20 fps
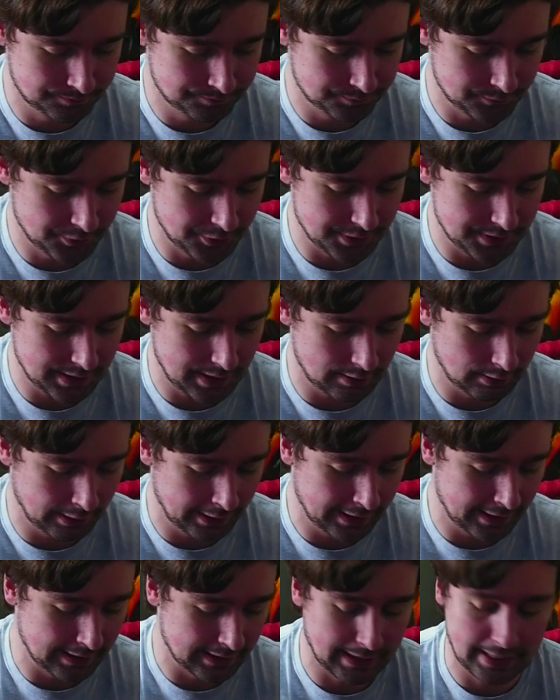She's not
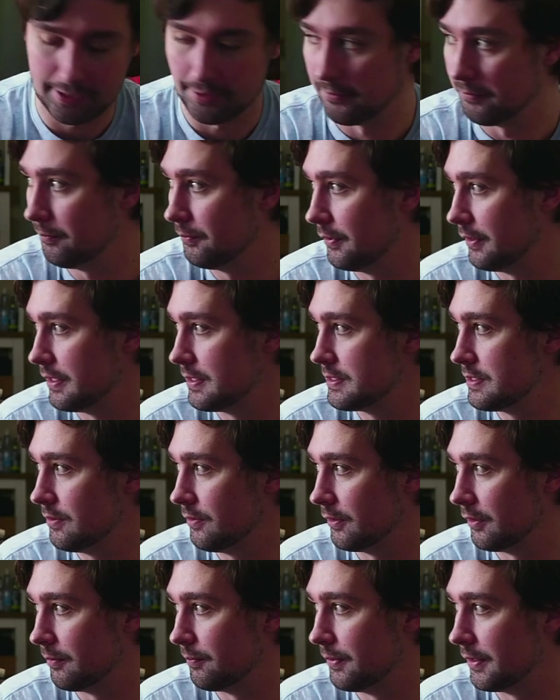laying down, but it's still a
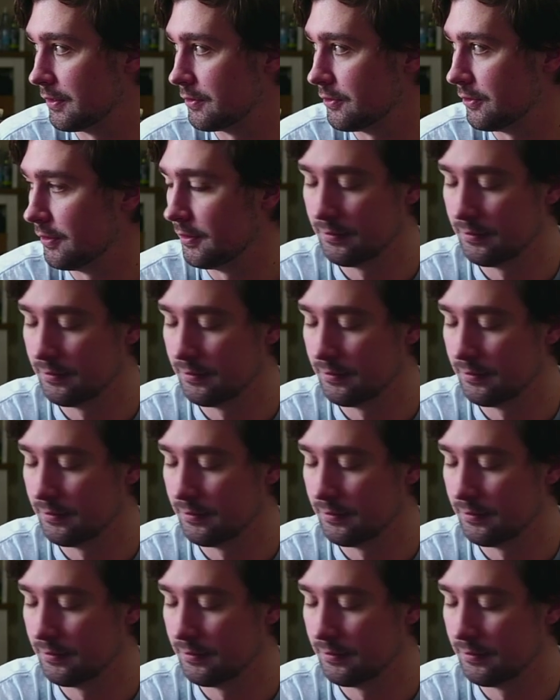good picture.